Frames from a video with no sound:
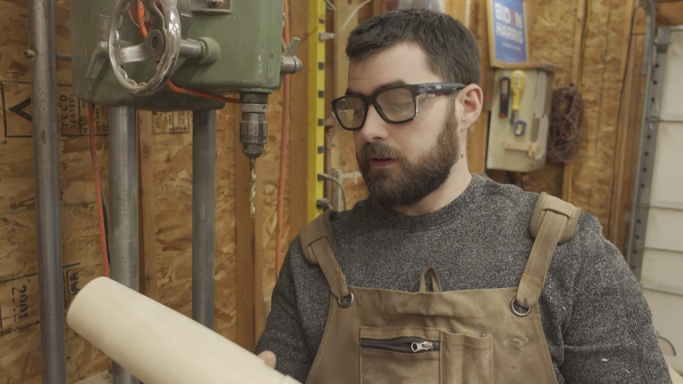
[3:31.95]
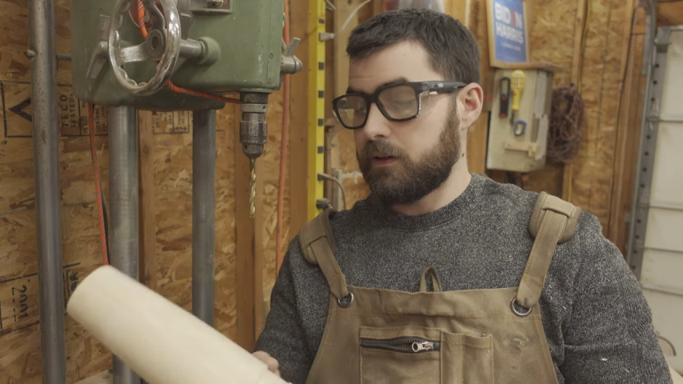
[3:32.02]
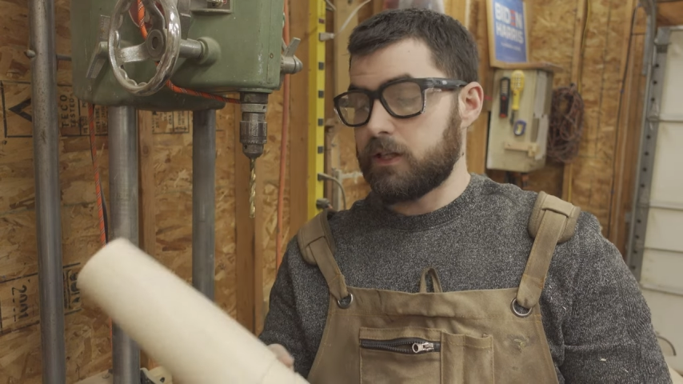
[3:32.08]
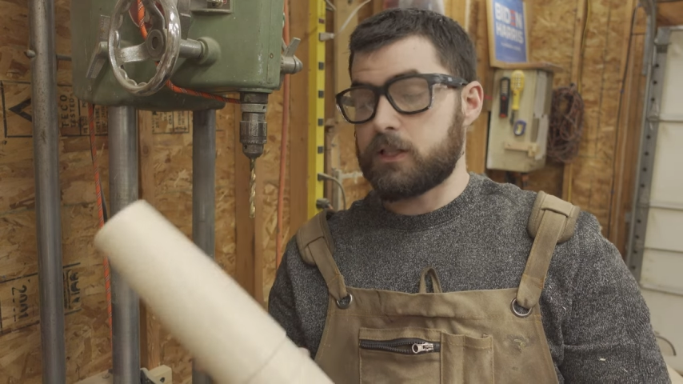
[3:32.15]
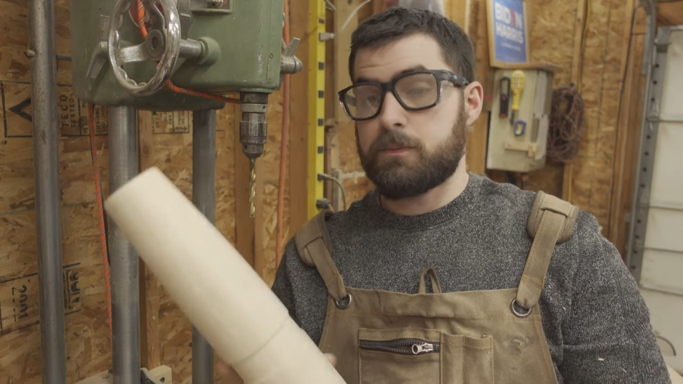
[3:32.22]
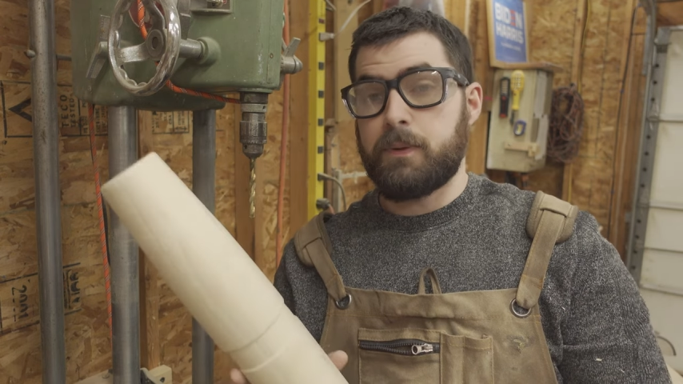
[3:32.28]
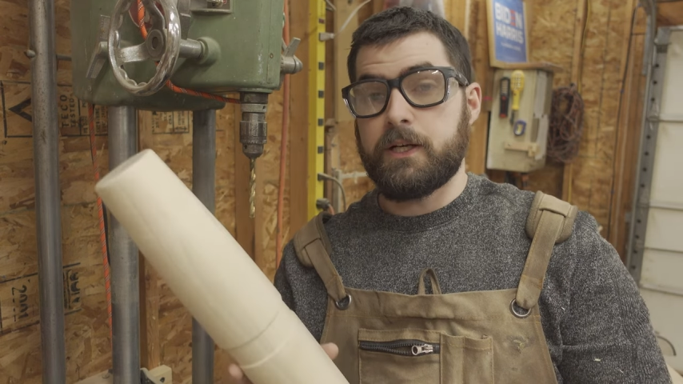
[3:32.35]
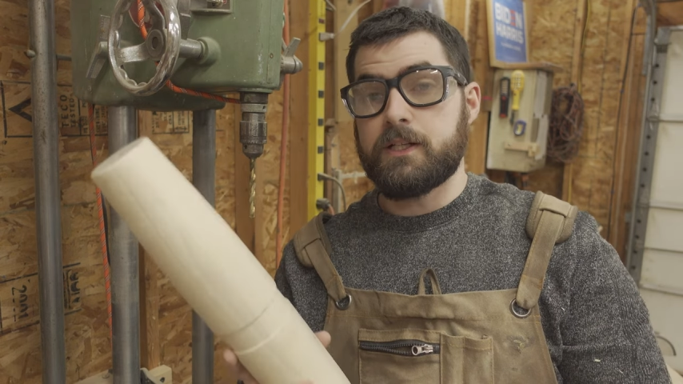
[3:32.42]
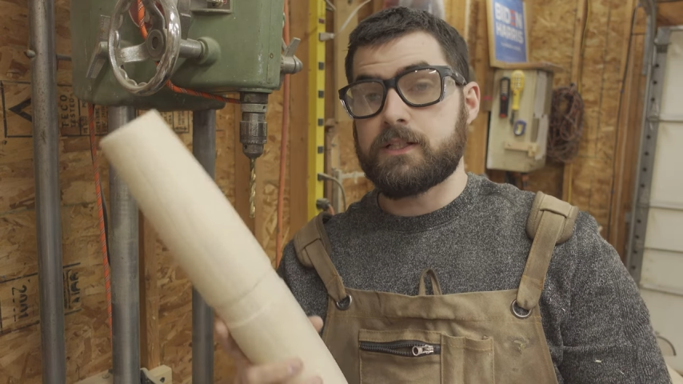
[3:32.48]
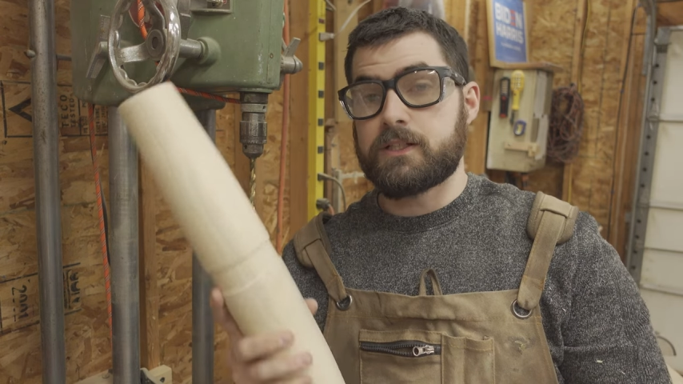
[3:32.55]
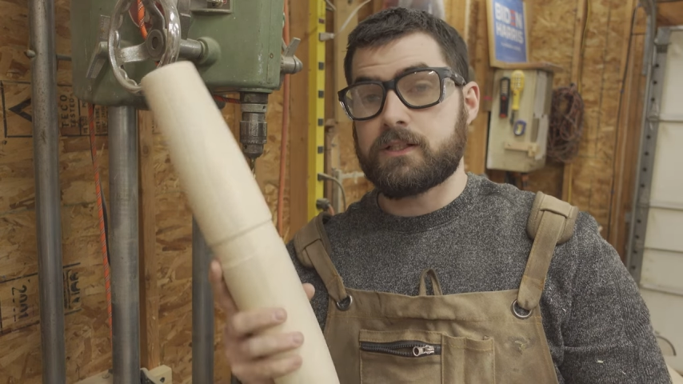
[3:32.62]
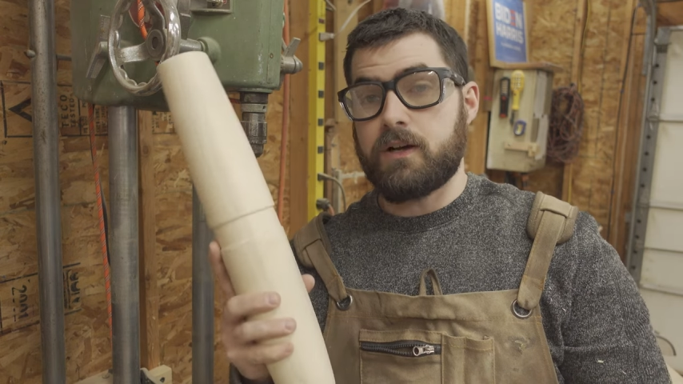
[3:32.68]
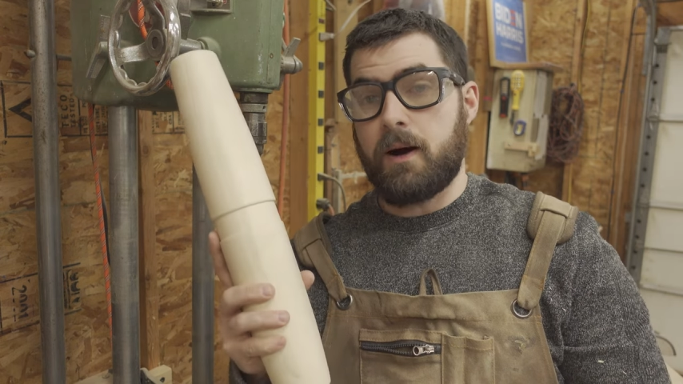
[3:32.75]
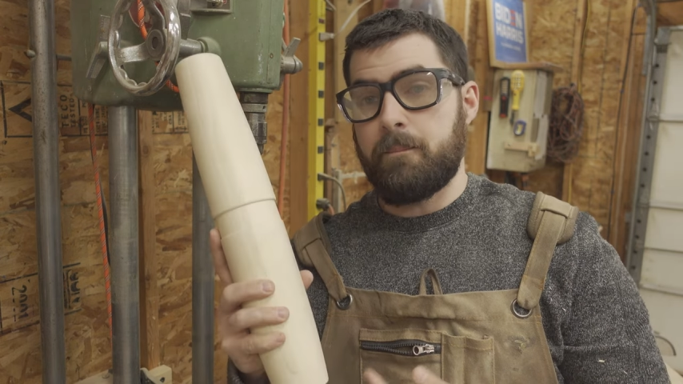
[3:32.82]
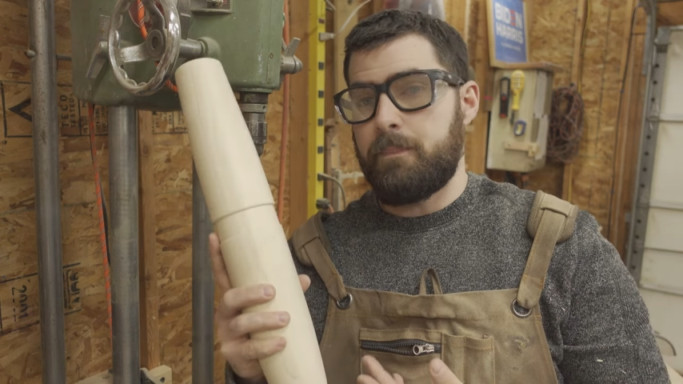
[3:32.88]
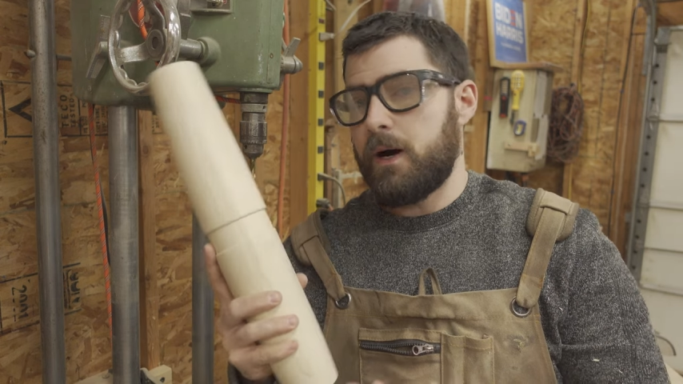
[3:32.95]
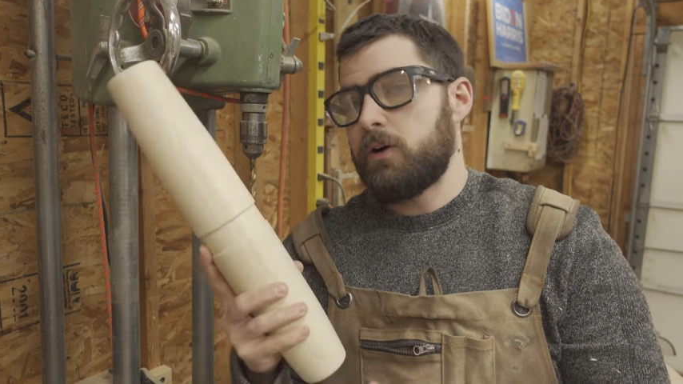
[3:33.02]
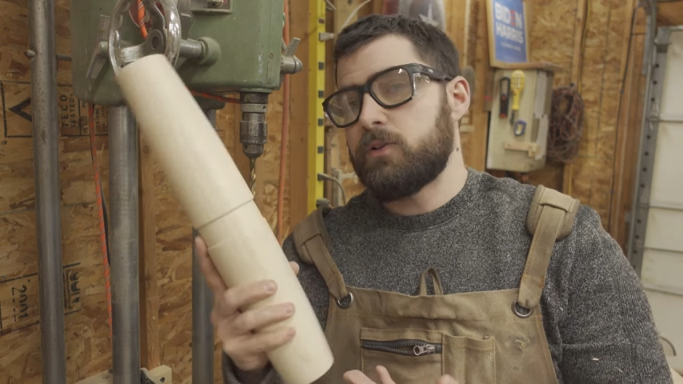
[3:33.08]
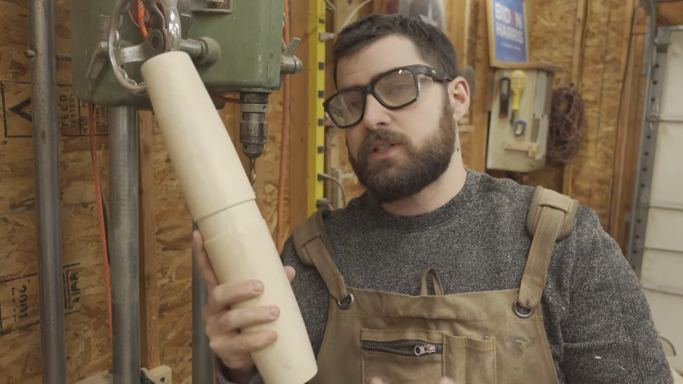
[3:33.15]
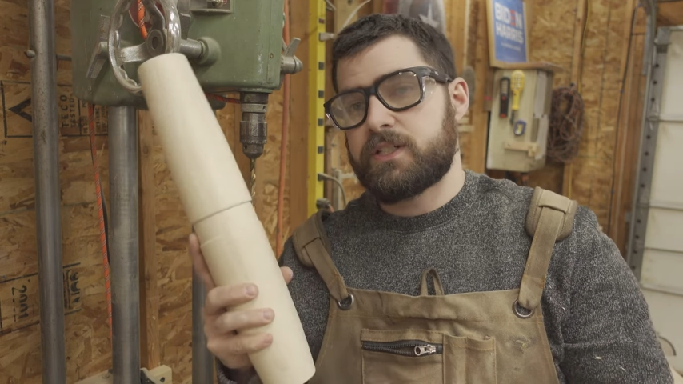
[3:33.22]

This pin's about